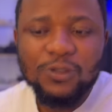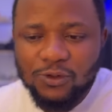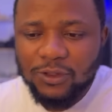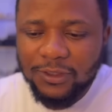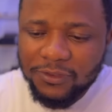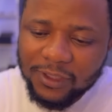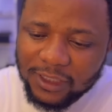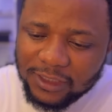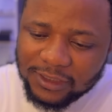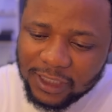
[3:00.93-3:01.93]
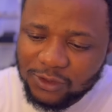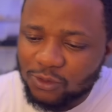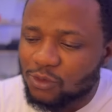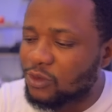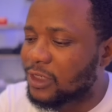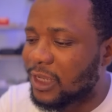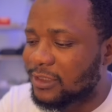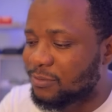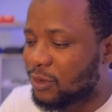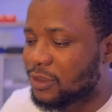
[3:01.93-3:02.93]
So the thing Charles Okocha
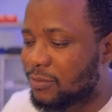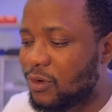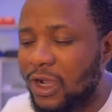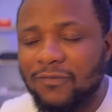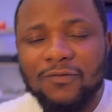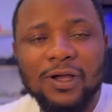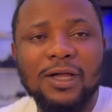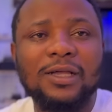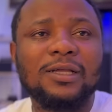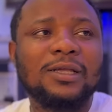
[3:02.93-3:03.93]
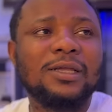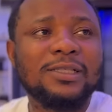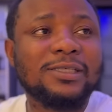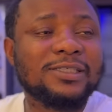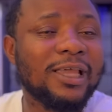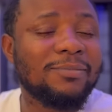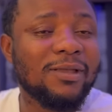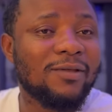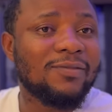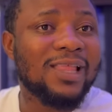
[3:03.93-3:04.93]
and Portable have, uh, the step
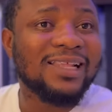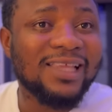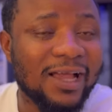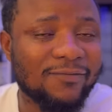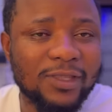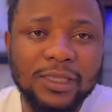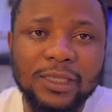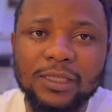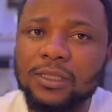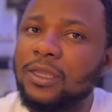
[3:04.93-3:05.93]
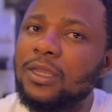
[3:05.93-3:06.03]
that they have taken,